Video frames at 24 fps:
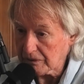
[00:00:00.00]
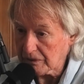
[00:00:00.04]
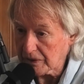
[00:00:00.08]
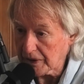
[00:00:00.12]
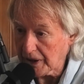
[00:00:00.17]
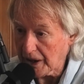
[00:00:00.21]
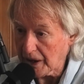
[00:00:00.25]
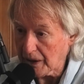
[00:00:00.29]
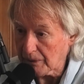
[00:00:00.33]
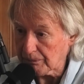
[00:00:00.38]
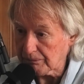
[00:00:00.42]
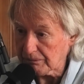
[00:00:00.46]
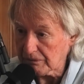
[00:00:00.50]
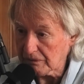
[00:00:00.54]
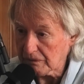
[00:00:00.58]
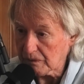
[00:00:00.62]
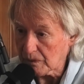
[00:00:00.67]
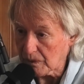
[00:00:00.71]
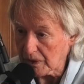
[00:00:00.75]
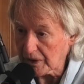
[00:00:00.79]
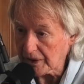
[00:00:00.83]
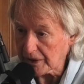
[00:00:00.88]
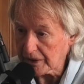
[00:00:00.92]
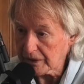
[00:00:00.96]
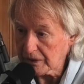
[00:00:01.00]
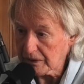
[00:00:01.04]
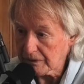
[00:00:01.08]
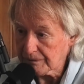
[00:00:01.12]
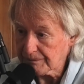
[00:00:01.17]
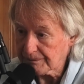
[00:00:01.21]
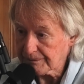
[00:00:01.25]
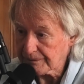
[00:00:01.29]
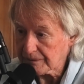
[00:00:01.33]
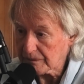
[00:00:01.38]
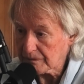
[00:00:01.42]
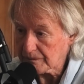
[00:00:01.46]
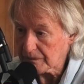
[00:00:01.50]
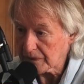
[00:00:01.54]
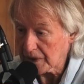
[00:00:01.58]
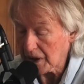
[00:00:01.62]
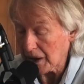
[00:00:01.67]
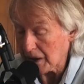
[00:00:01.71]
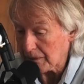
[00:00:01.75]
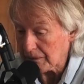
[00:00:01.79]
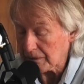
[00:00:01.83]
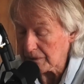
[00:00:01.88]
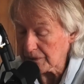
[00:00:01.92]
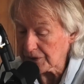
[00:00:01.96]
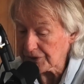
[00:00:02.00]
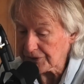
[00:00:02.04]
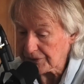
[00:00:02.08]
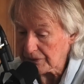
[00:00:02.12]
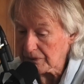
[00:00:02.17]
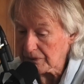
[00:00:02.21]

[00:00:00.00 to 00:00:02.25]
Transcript: yeah, really yeah, it was,